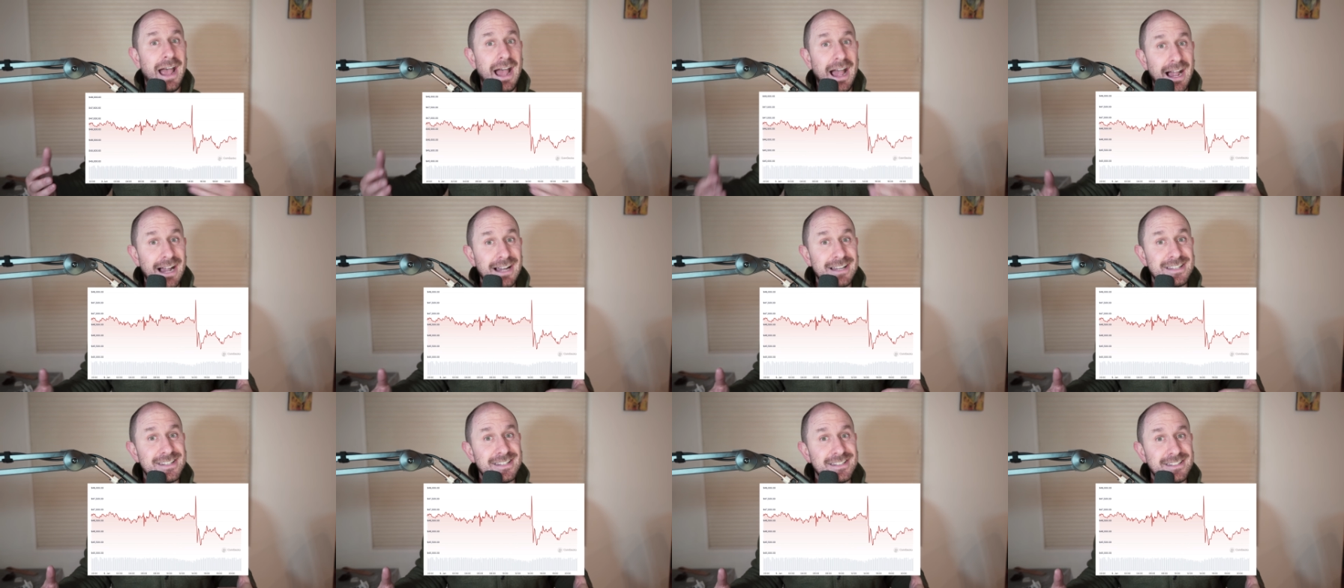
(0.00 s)

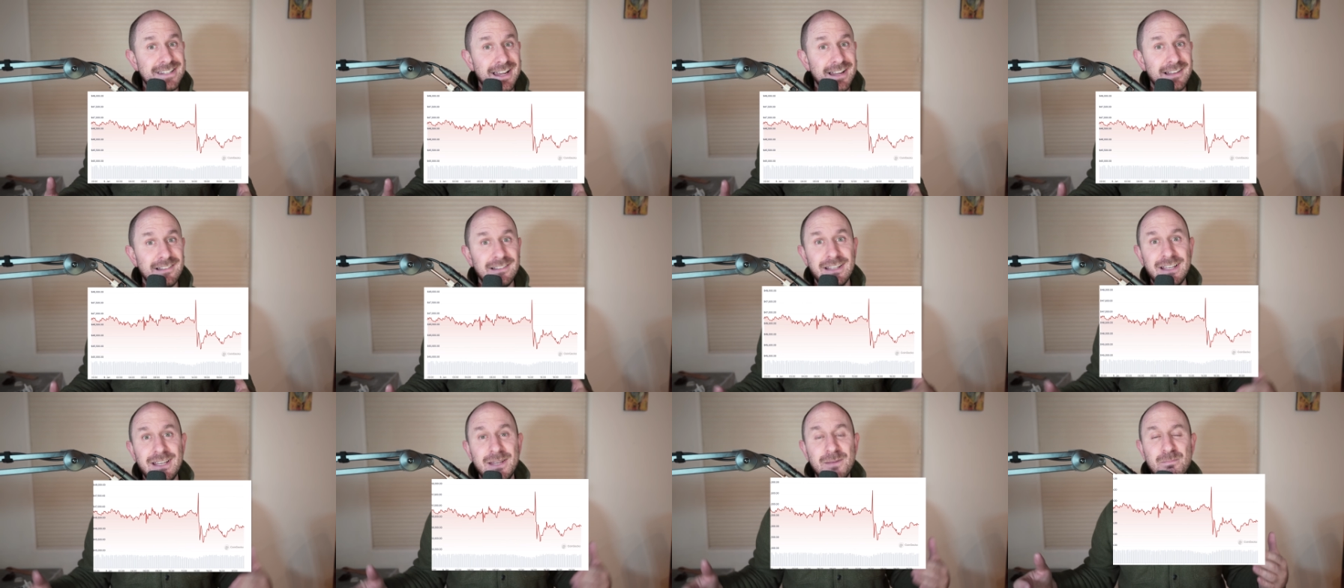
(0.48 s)

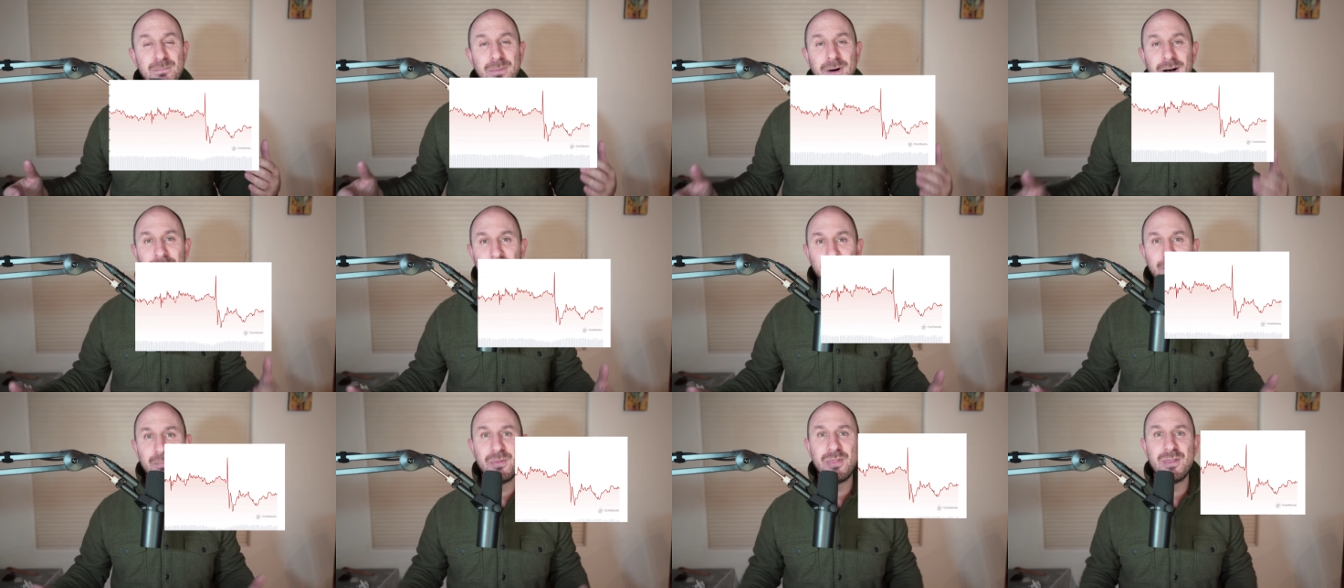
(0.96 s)
accidentally
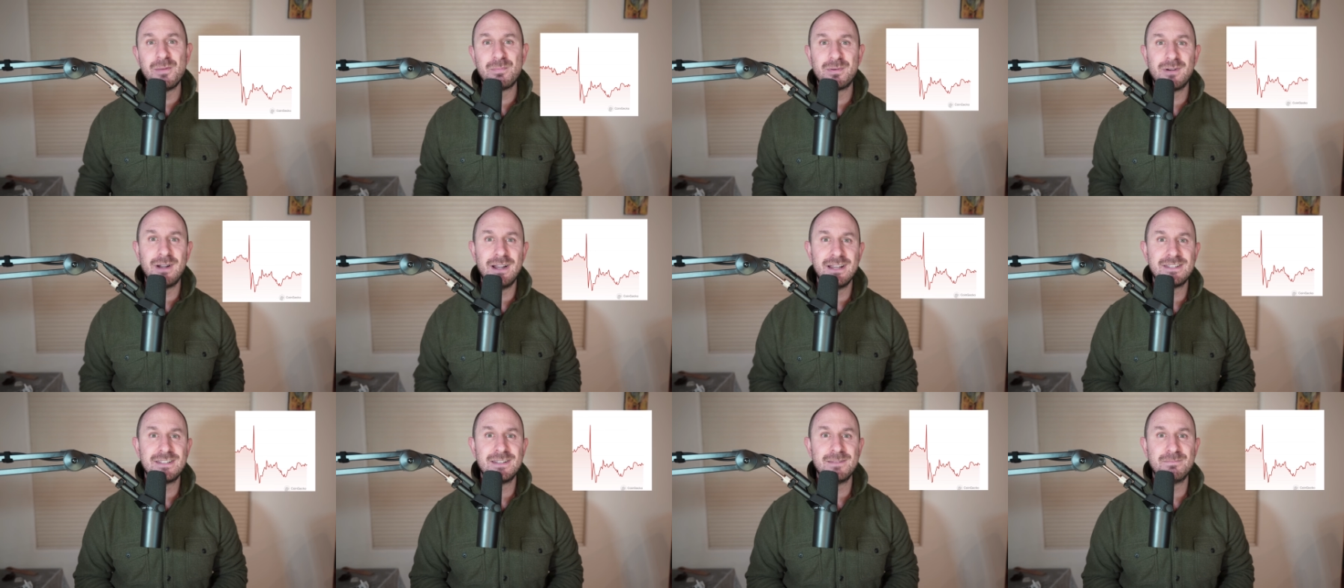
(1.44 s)
pump the
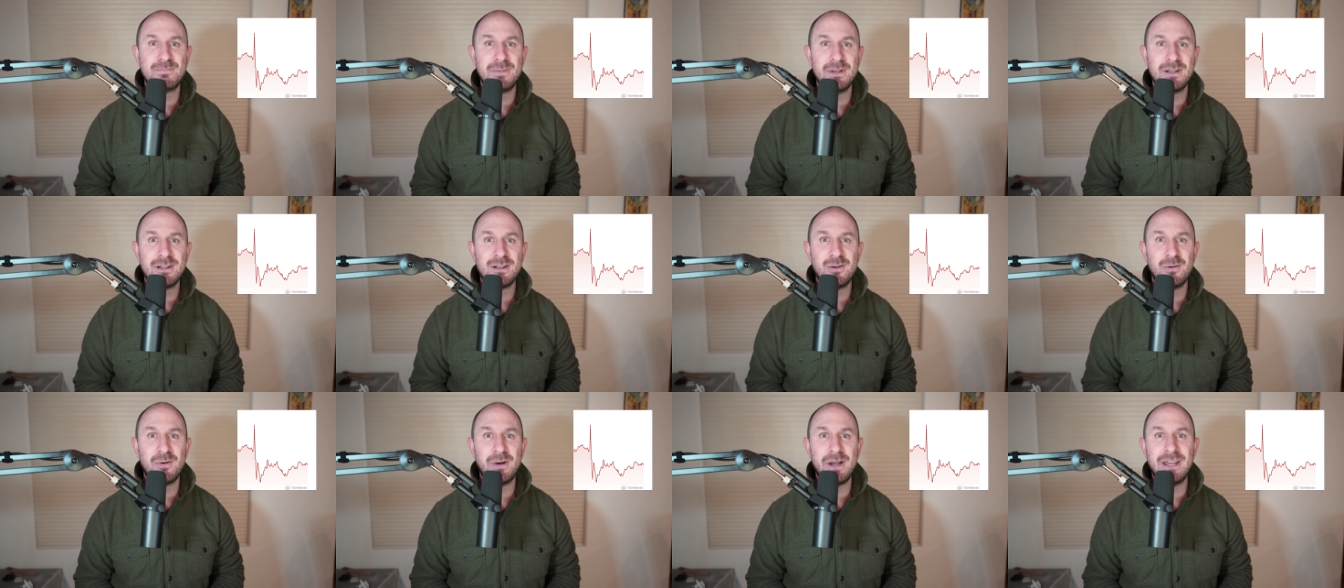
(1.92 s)
price of
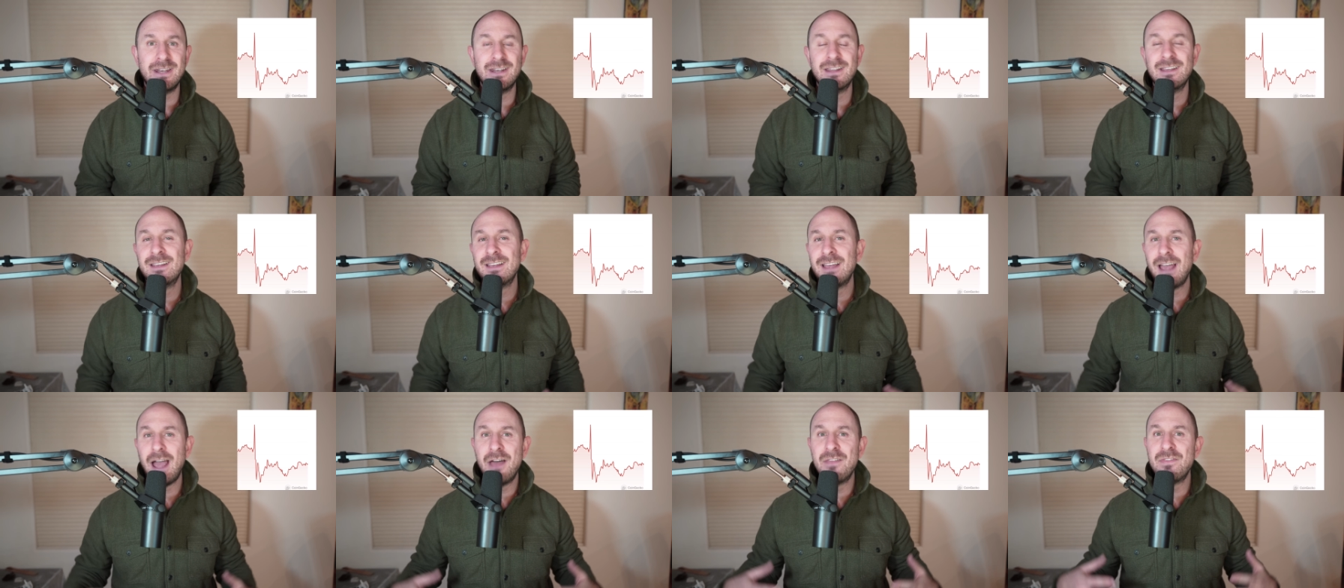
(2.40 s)
Bitcoin
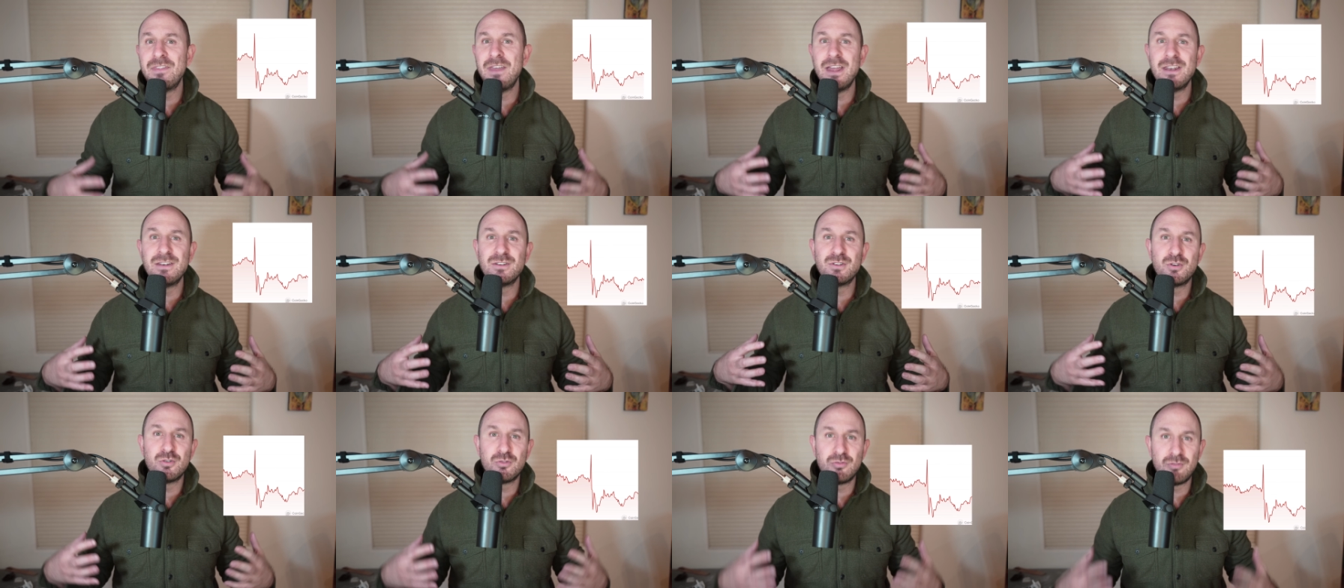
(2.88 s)
and
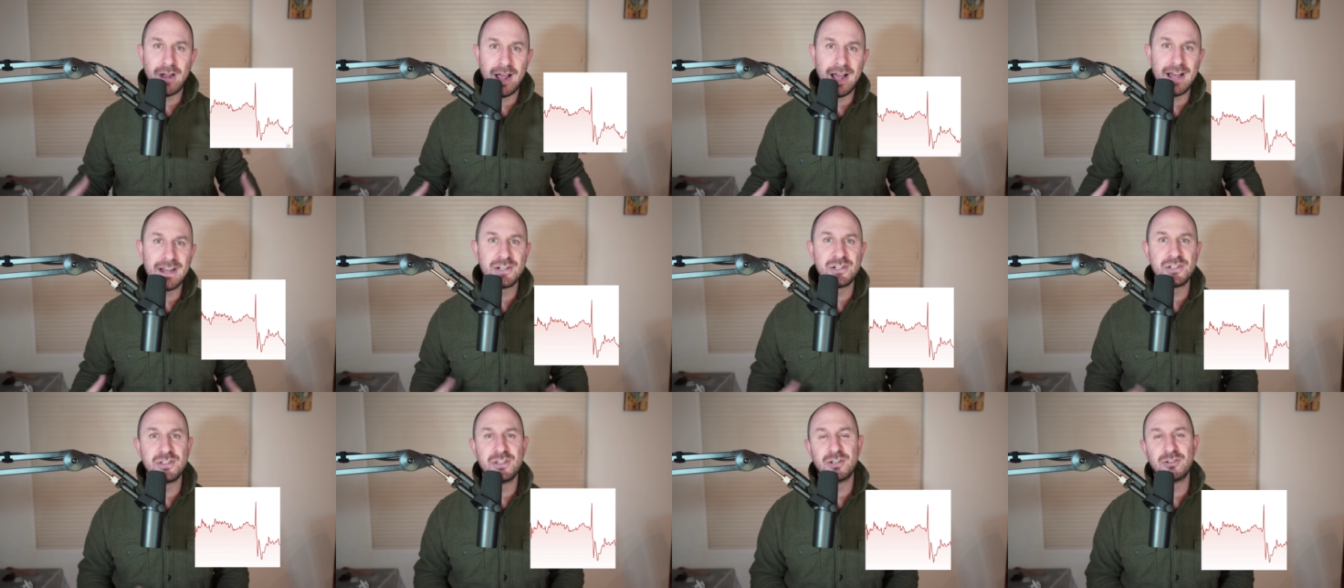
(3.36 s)
then
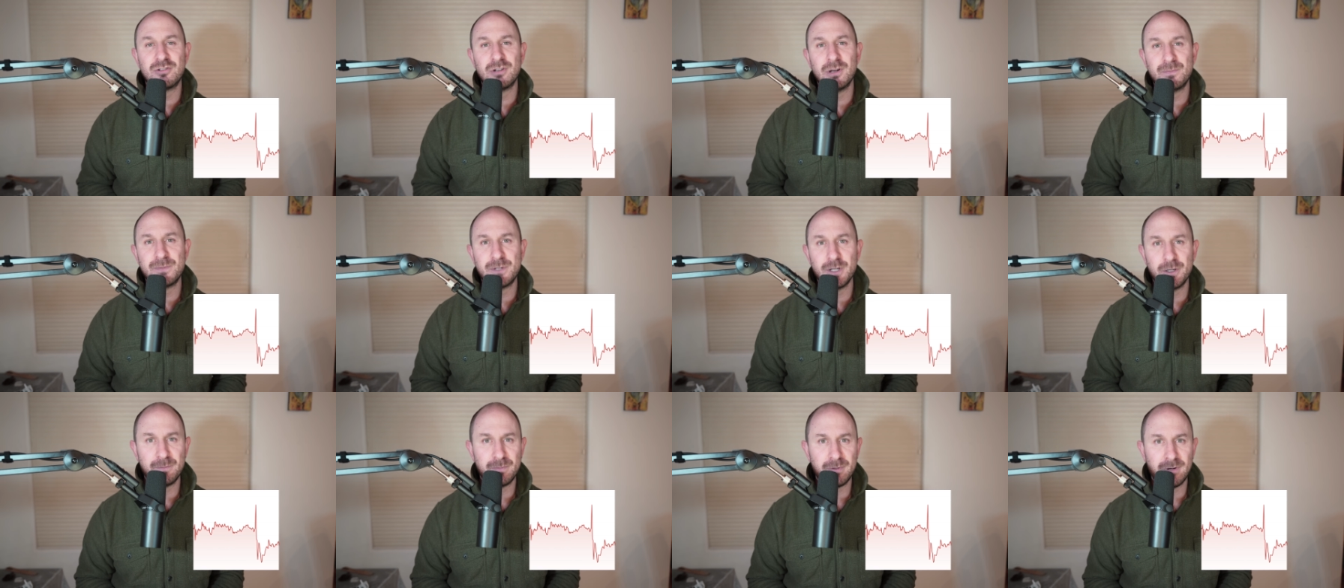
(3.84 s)
crash the
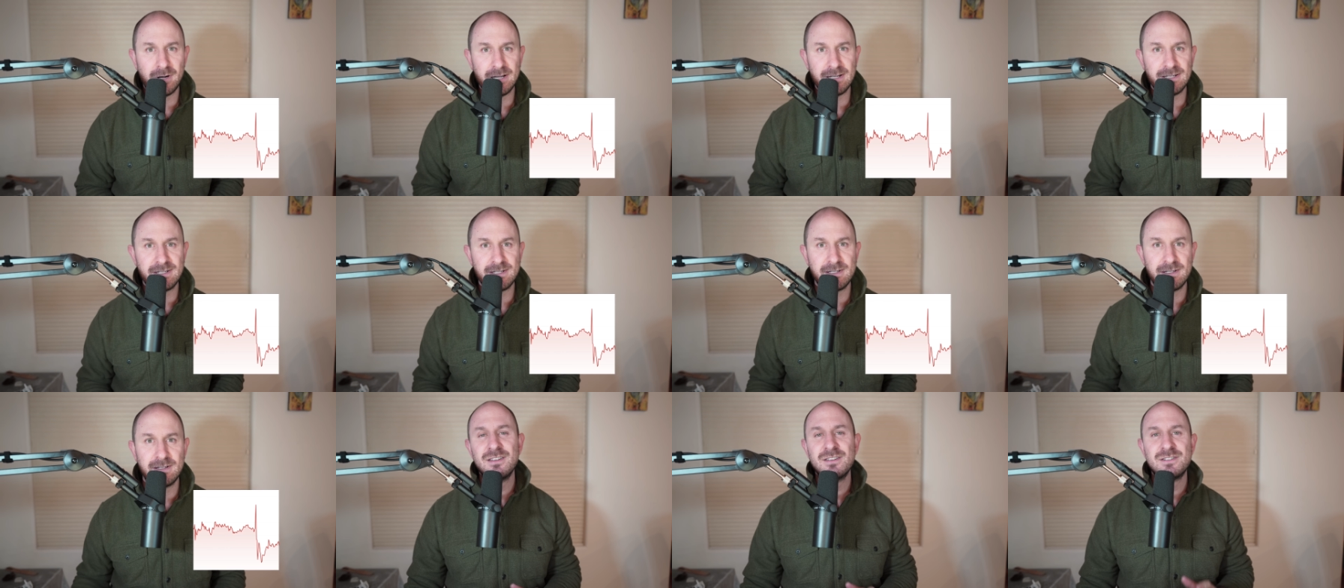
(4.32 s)
crypto
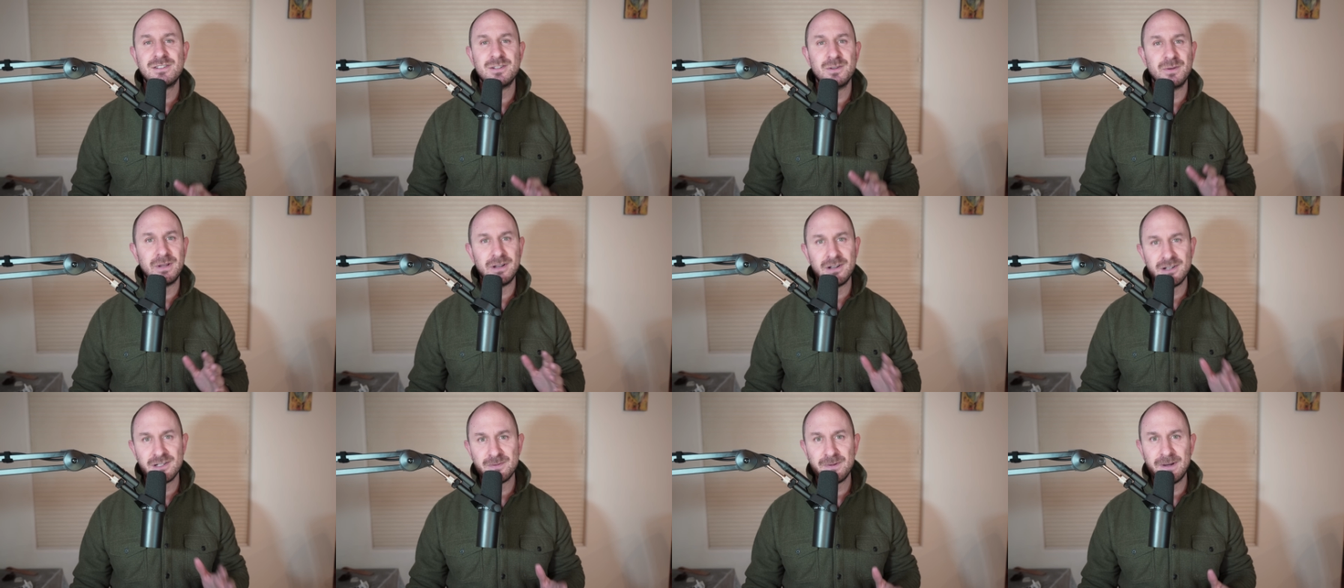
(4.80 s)
price. So
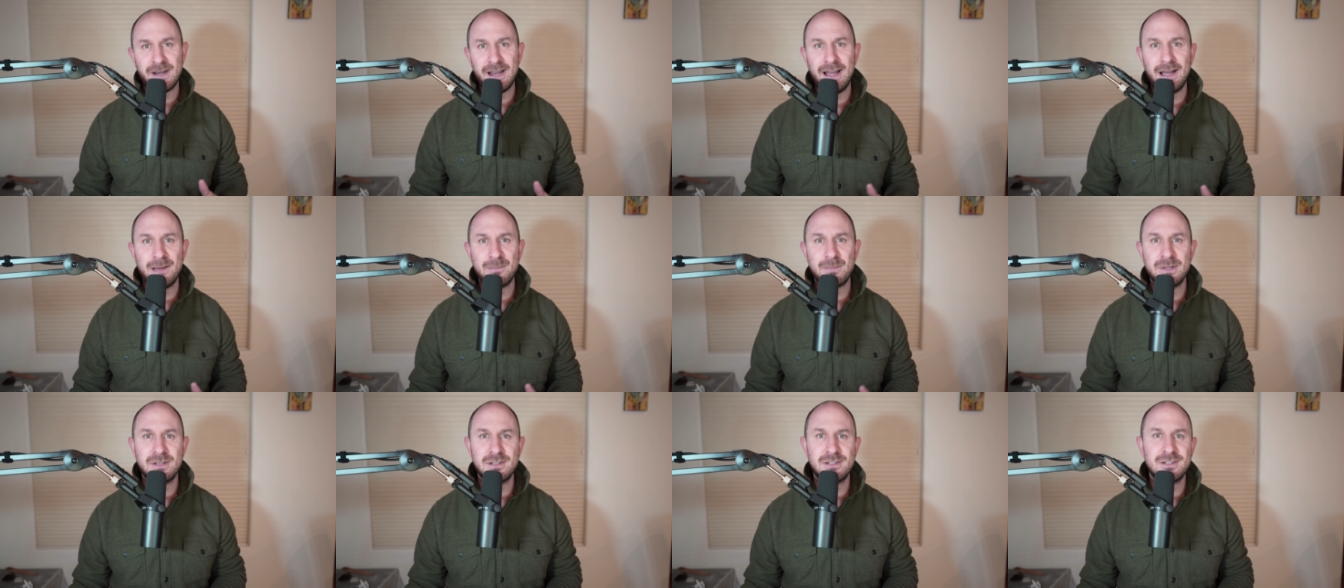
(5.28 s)
here's what
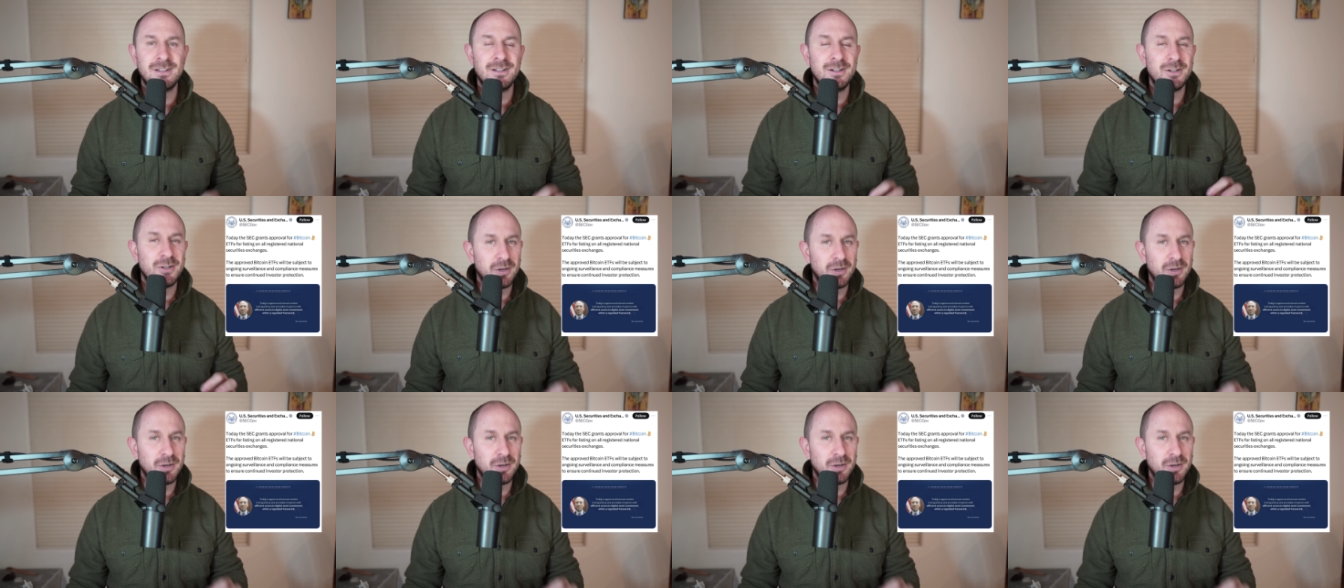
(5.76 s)
happened.